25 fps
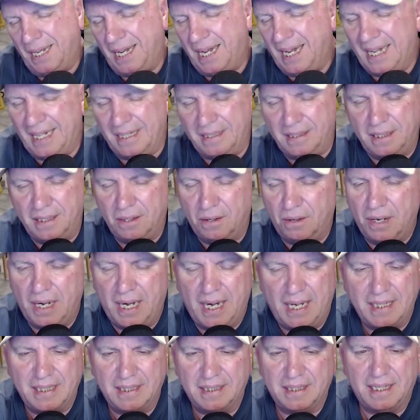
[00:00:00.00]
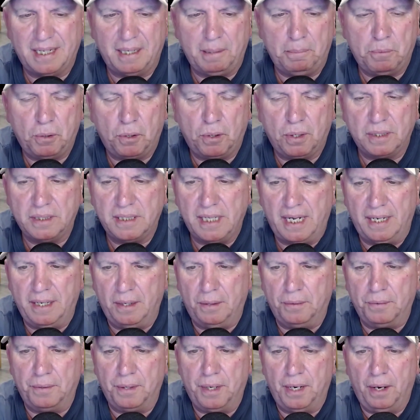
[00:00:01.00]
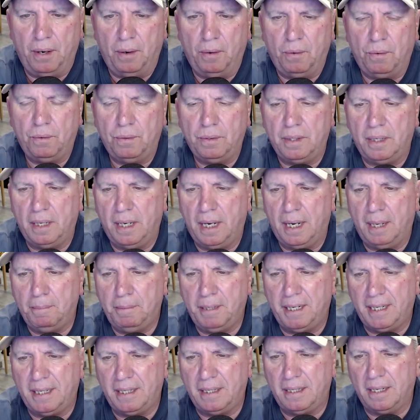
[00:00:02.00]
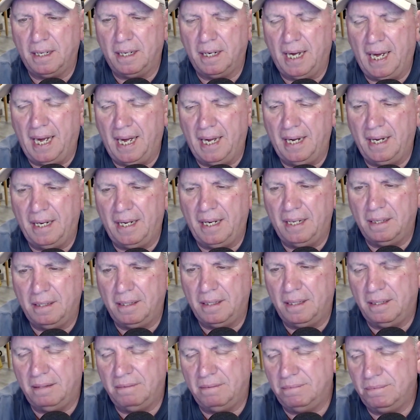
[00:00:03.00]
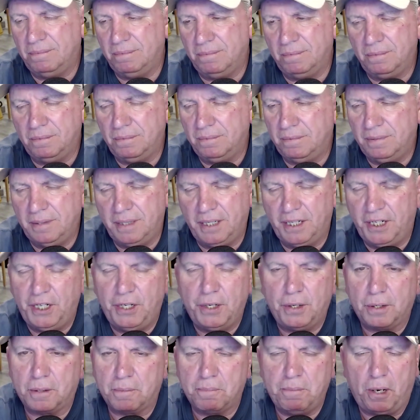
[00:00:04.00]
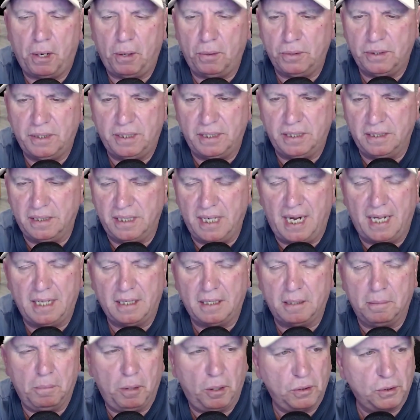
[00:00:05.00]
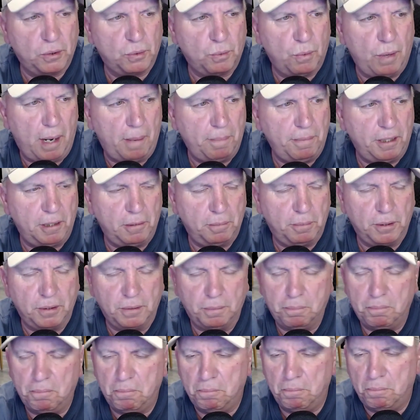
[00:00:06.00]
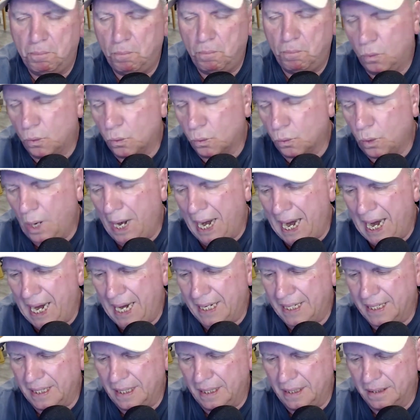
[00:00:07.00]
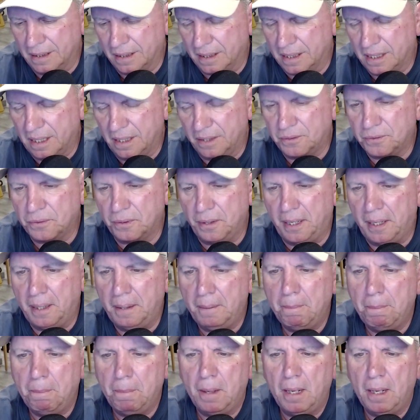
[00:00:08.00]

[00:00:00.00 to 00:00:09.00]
Uh, you know, honestly, Boris, I don't know. I mean, the New York Post is not the most reputable rag in the country.